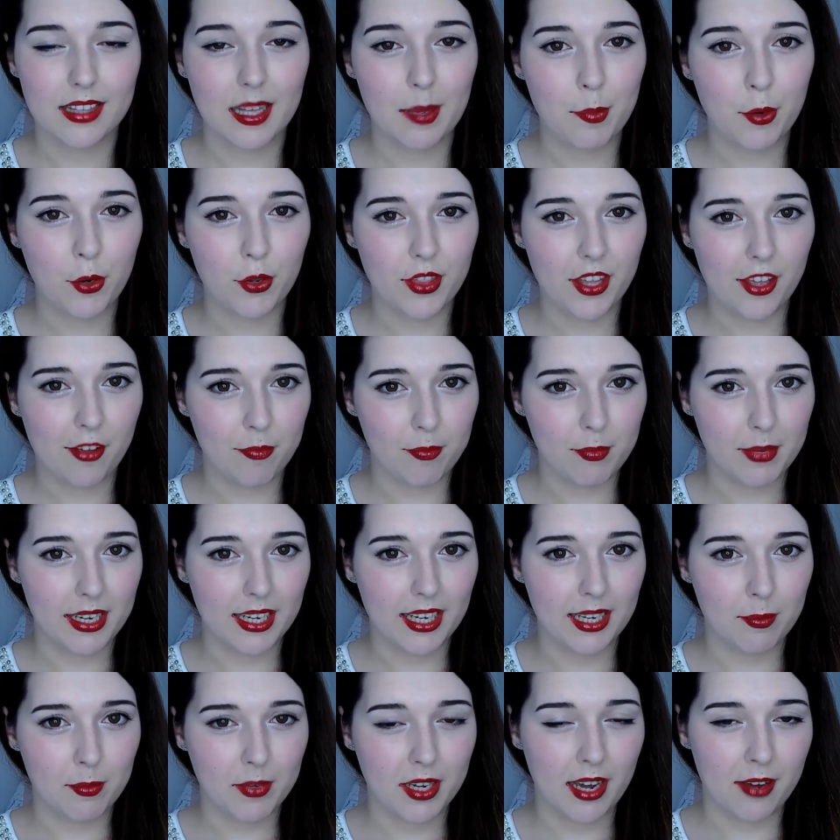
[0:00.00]
They both have
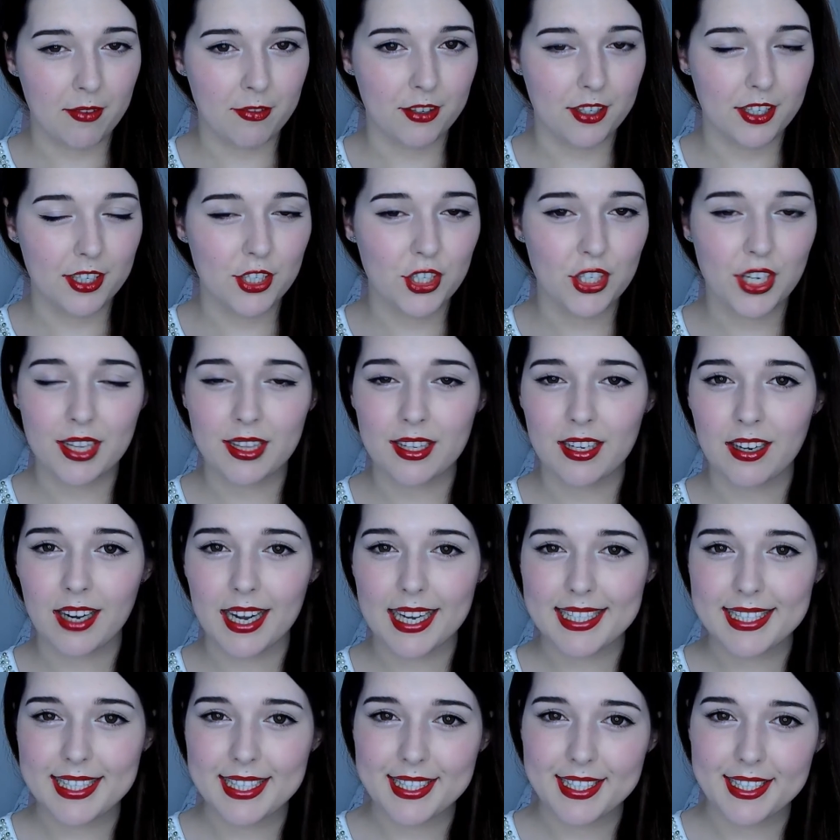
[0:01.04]
medium coverage and they're
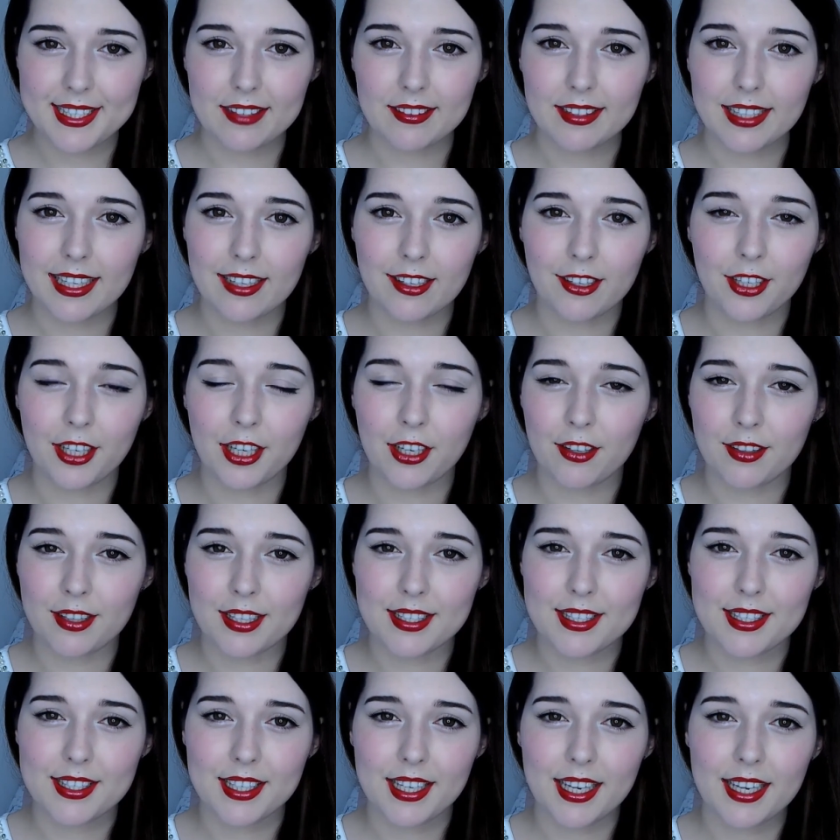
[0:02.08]
nice and silky looking on the
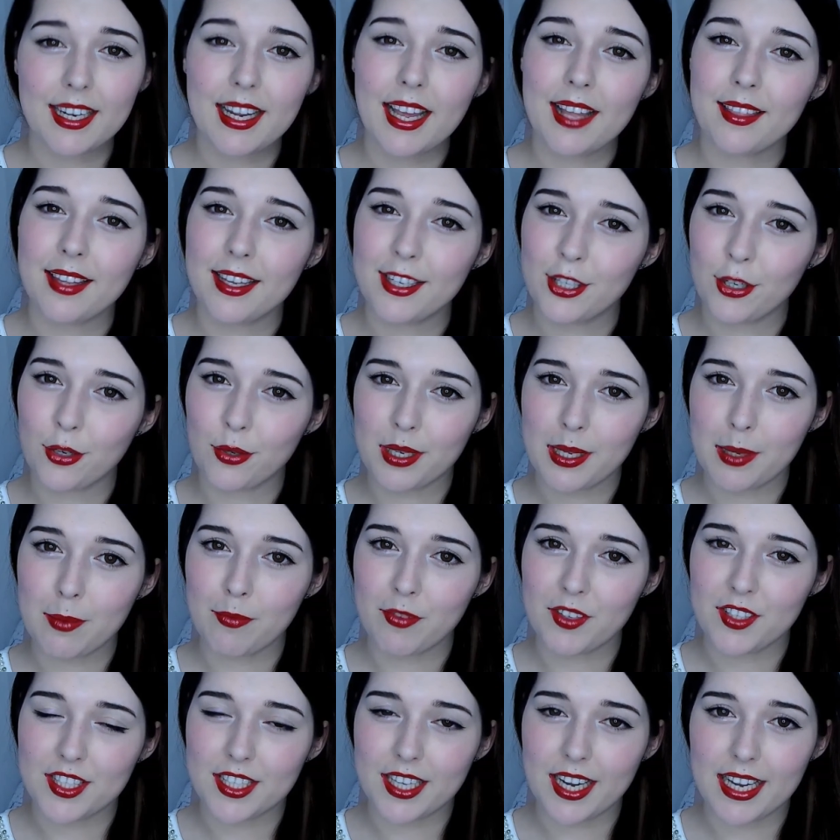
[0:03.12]
skin and they don't
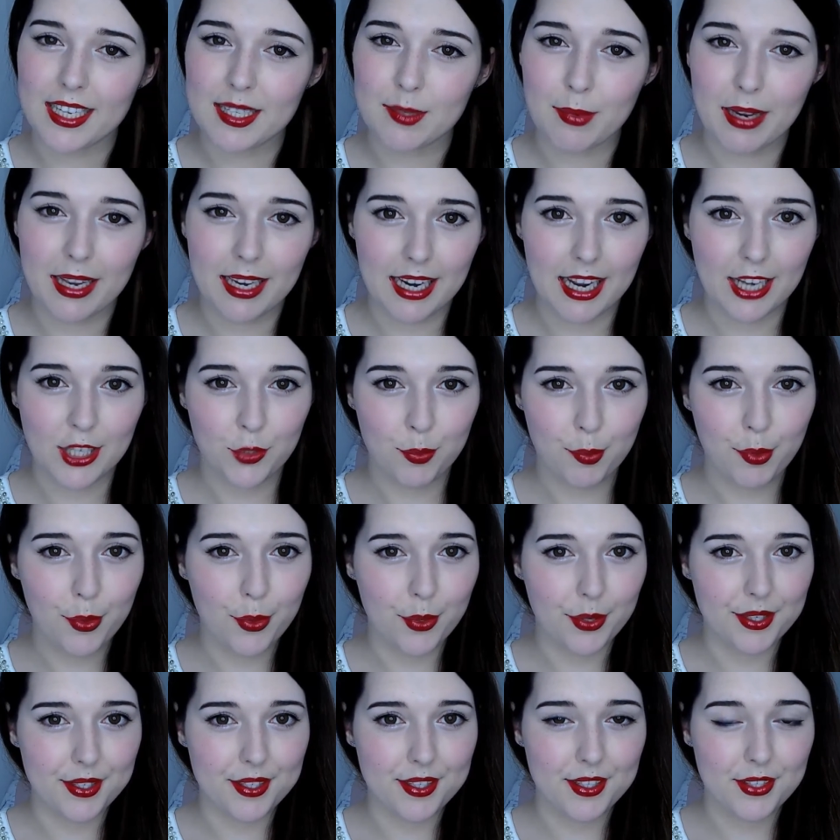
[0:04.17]
emphasize my large
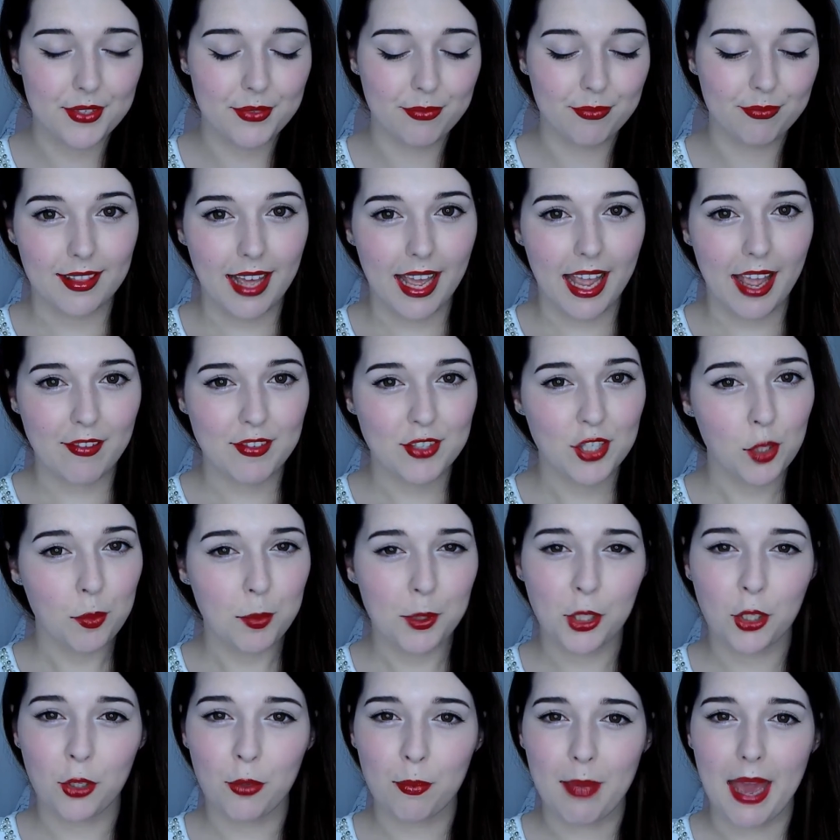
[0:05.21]
pores. They have
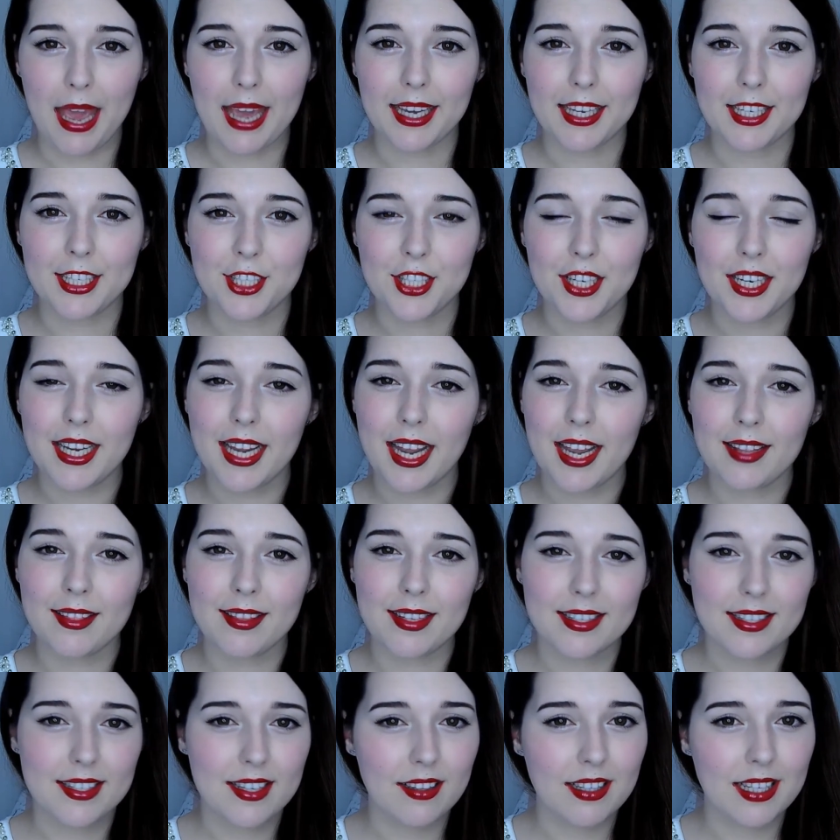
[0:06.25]
super cute packaging and
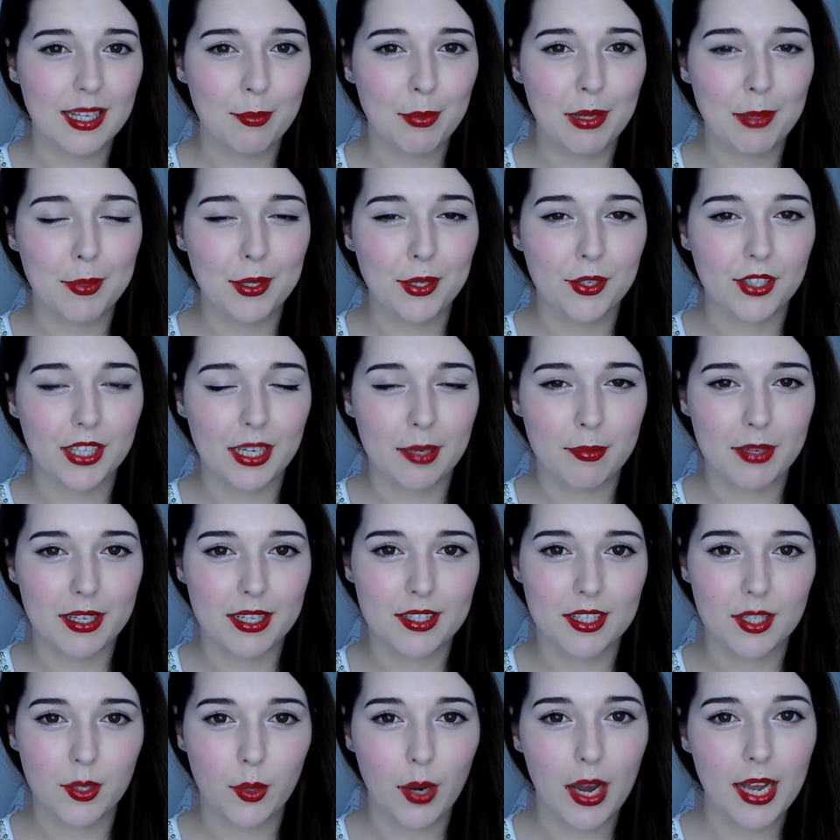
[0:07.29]
the silky BB cream
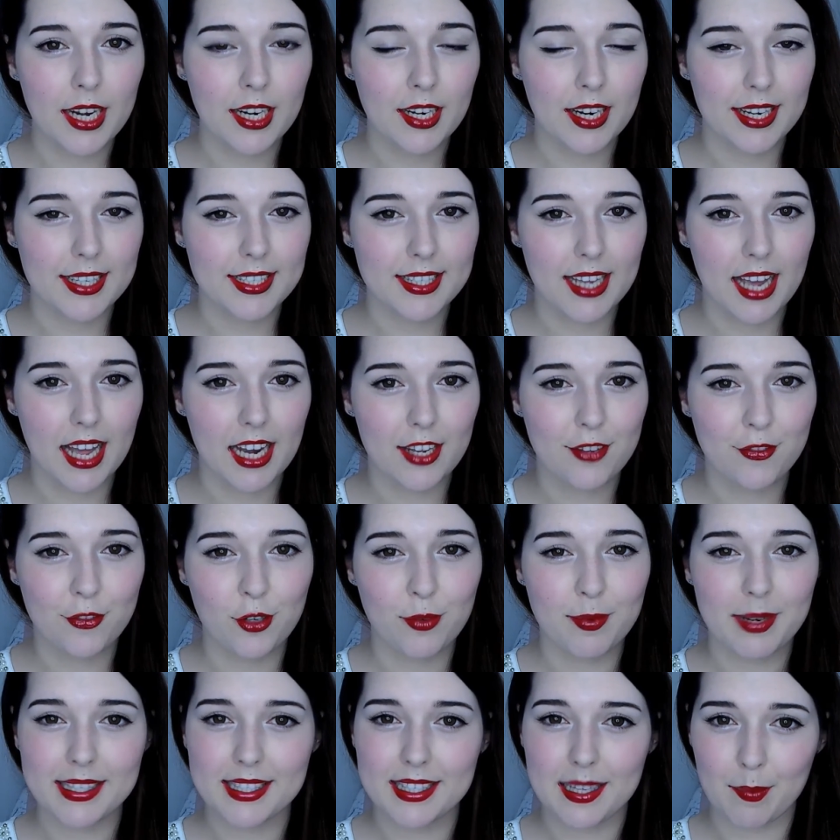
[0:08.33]
is quite a nice color for
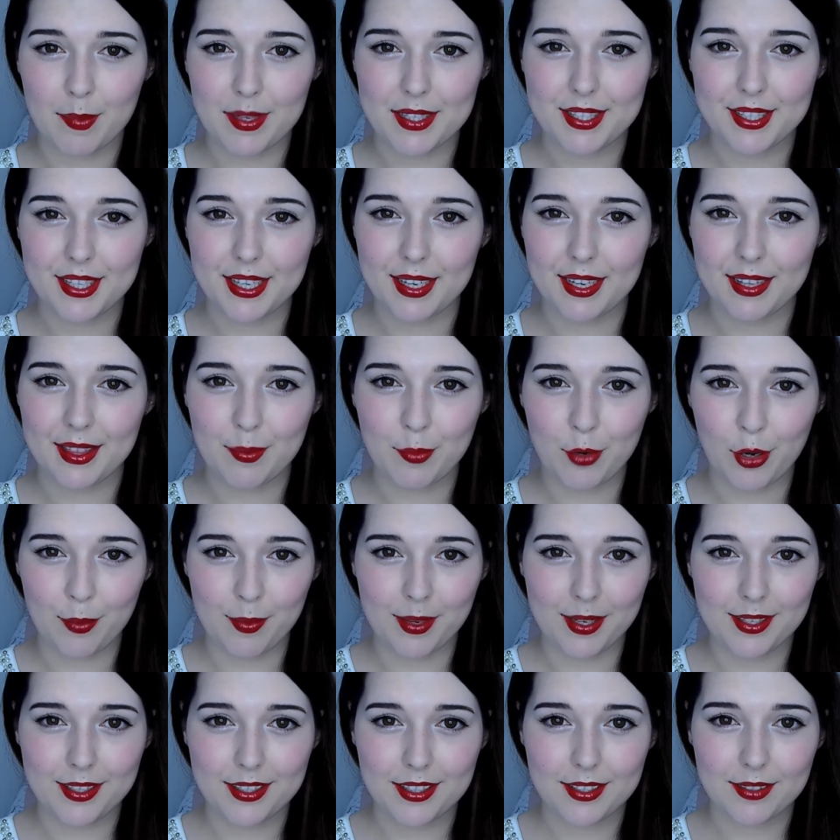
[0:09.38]
my summer skin at the
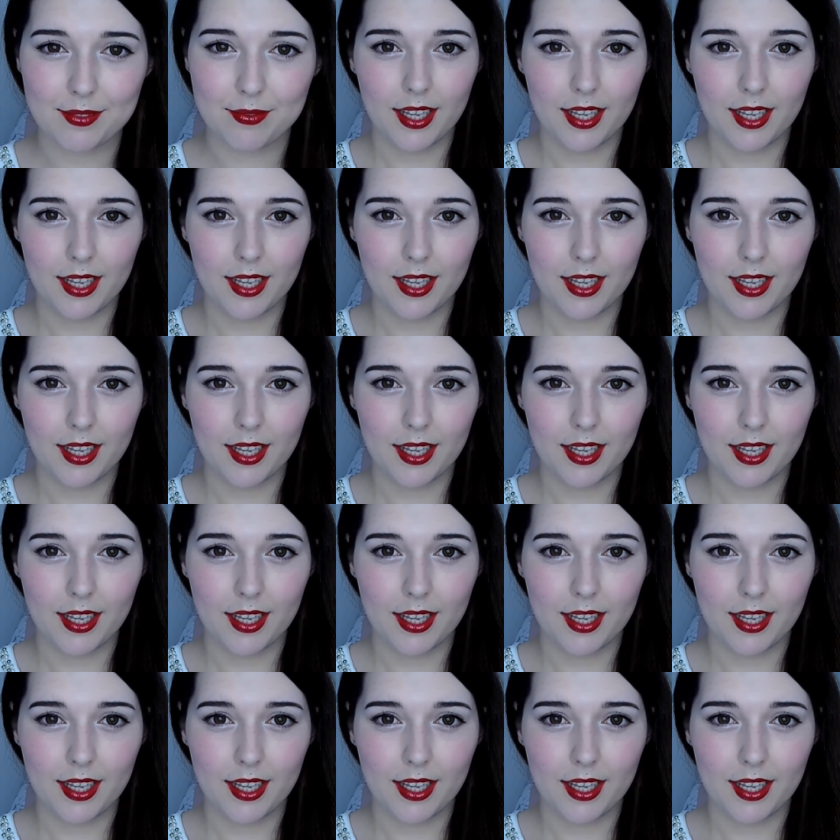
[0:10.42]
moment.